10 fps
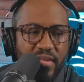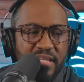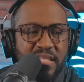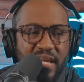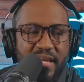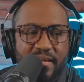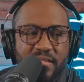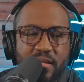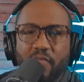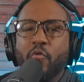this
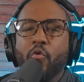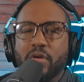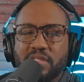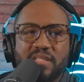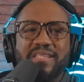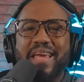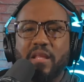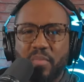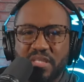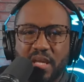is, of course, the
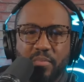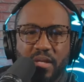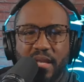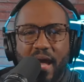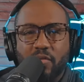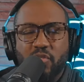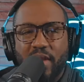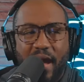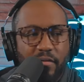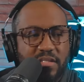stadium is emptying
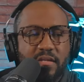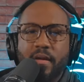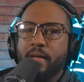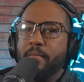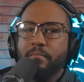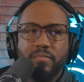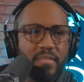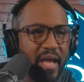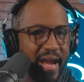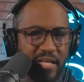out. So now it's
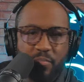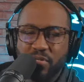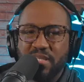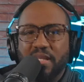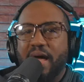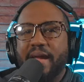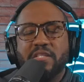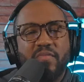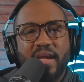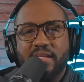90%
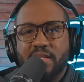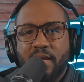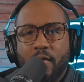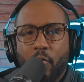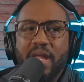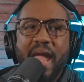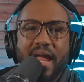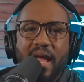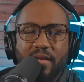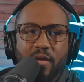Lions fans.
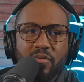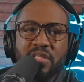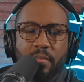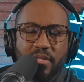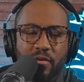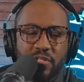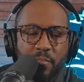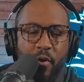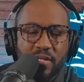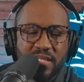We had uh, there was some there
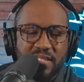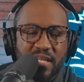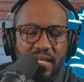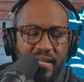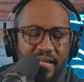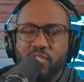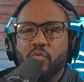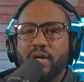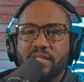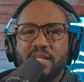was a person sitting
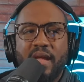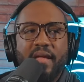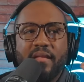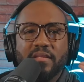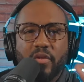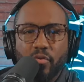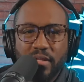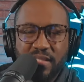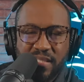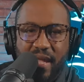next to us
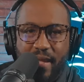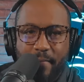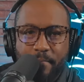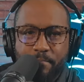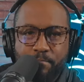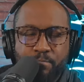literally said